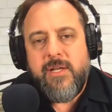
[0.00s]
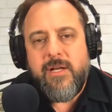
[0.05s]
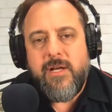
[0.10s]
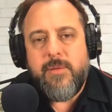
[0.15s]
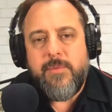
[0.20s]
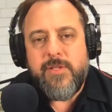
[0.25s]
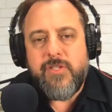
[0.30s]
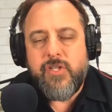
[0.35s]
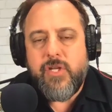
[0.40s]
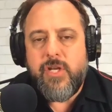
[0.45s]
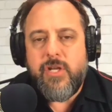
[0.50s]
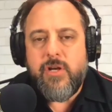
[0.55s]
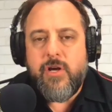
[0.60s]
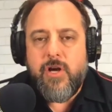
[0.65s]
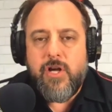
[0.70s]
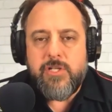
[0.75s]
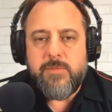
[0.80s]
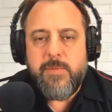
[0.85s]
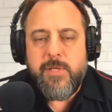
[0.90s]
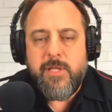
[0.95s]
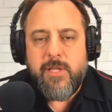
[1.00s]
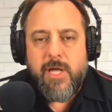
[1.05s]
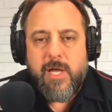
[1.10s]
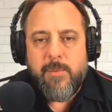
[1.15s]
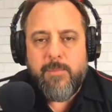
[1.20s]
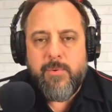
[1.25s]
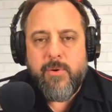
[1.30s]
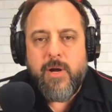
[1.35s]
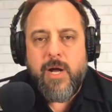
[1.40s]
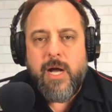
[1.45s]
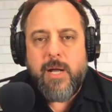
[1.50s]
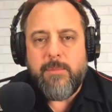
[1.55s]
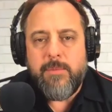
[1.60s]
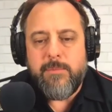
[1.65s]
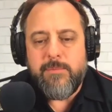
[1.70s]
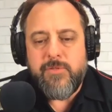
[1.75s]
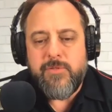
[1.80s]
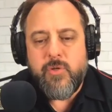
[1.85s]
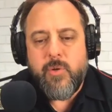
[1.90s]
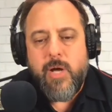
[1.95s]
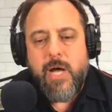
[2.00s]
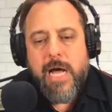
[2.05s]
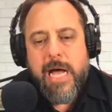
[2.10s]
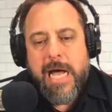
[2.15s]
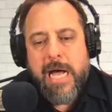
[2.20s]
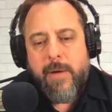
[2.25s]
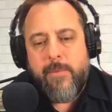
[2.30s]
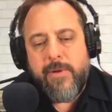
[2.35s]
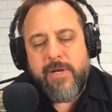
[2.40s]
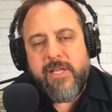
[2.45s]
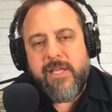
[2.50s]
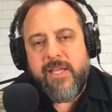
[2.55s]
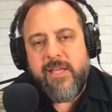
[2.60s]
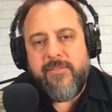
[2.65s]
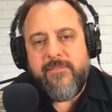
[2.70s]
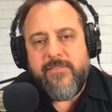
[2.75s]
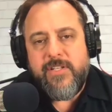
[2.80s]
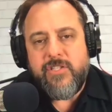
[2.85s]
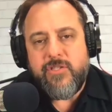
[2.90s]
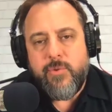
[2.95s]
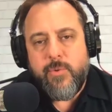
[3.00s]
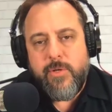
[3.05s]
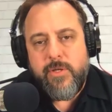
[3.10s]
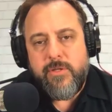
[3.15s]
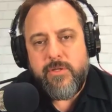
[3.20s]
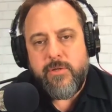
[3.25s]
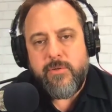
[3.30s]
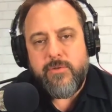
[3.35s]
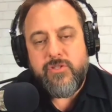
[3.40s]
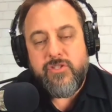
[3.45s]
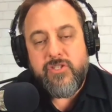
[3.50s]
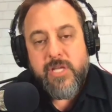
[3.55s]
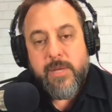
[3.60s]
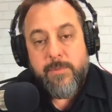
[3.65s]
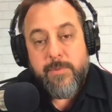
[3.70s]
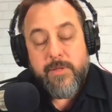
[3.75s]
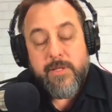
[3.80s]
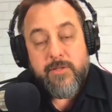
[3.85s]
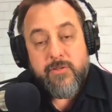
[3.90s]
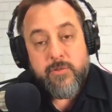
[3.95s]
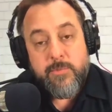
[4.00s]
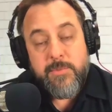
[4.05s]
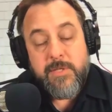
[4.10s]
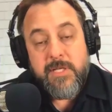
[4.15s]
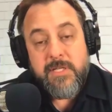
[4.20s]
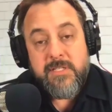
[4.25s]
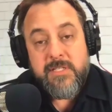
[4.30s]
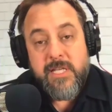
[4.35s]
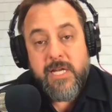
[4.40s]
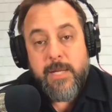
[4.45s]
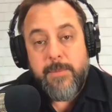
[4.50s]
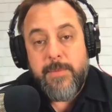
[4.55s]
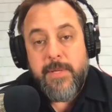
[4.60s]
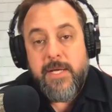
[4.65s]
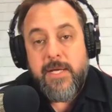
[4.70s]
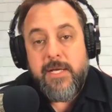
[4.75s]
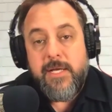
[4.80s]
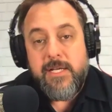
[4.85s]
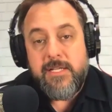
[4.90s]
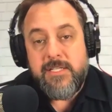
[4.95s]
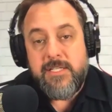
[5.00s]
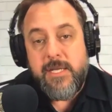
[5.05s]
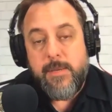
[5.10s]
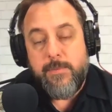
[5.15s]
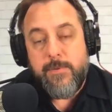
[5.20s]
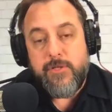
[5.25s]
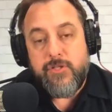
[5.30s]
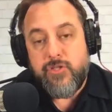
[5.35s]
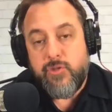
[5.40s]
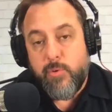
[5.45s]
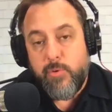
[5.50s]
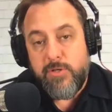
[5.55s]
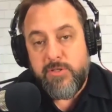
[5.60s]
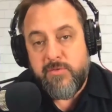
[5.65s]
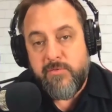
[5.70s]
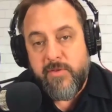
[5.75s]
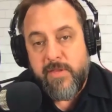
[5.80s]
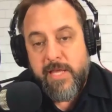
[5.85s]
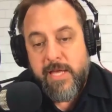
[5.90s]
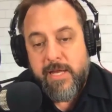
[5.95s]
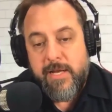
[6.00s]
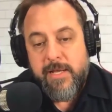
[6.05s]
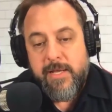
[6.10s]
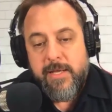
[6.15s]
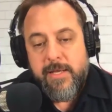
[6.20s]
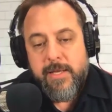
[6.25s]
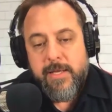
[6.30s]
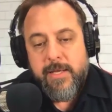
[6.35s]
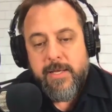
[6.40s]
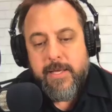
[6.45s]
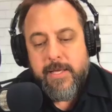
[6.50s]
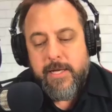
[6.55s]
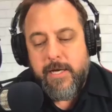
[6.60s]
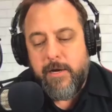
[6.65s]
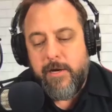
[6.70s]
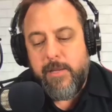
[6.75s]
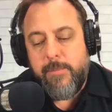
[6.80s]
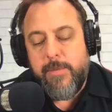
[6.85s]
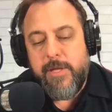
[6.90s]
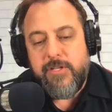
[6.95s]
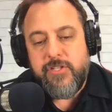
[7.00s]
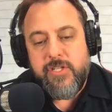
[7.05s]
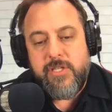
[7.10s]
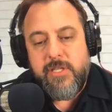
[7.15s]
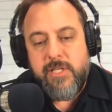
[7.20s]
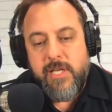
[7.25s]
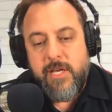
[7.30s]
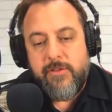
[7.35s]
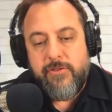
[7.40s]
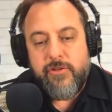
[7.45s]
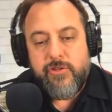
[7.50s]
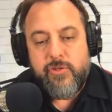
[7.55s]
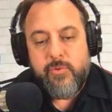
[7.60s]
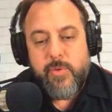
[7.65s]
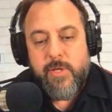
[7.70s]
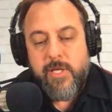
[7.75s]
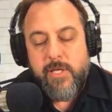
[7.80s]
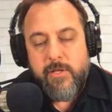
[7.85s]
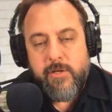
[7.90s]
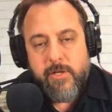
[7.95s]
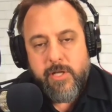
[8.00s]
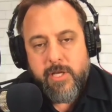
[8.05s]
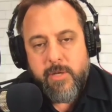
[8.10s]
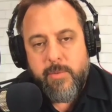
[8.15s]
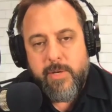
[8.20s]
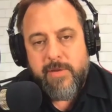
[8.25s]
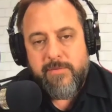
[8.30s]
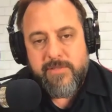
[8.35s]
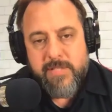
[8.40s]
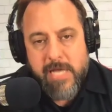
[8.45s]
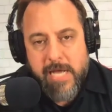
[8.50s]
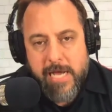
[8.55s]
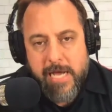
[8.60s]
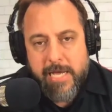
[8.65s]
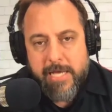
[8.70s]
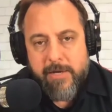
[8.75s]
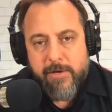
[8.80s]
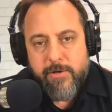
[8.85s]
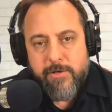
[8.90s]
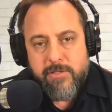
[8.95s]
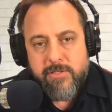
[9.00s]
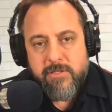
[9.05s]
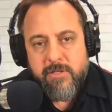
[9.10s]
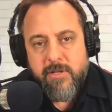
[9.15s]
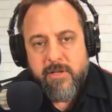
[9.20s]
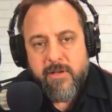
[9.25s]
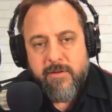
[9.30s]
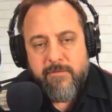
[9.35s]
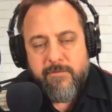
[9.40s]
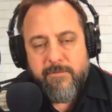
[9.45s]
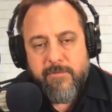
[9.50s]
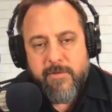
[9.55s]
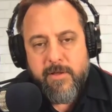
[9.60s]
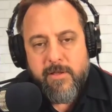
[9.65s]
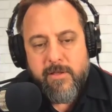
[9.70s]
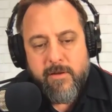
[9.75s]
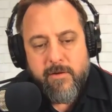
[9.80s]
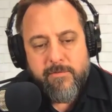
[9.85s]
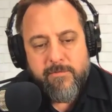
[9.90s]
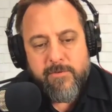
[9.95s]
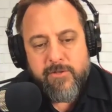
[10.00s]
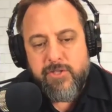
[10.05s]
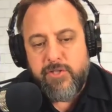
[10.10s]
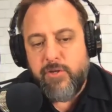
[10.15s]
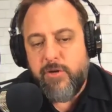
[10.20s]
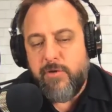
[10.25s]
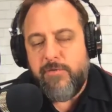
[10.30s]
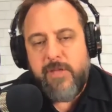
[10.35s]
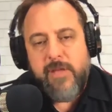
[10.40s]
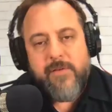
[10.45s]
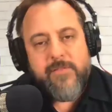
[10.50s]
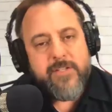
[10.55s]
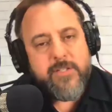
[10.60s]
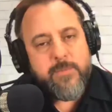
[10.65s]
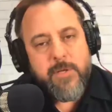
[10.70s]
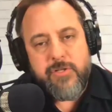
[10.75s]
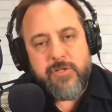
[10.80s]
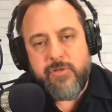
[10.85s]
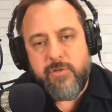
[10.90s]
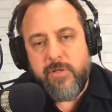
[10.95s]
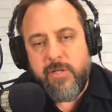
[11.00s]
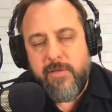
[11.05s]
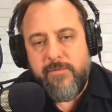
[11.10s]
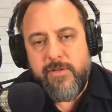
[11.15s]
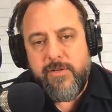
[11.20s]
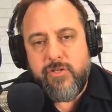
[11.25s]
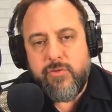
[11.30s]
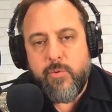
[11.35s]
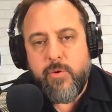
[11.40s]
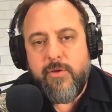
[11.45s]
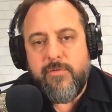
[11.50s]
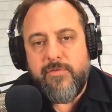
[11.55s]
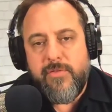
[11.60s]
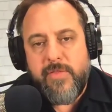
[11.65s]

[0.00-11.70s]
That's going to cause me a lot of problems. So I want to inventory those separately. So I'm going to set up a separate source for that. And I already mentioned the other 3. You're going to want to have tires. For sure, if you have a special inventory for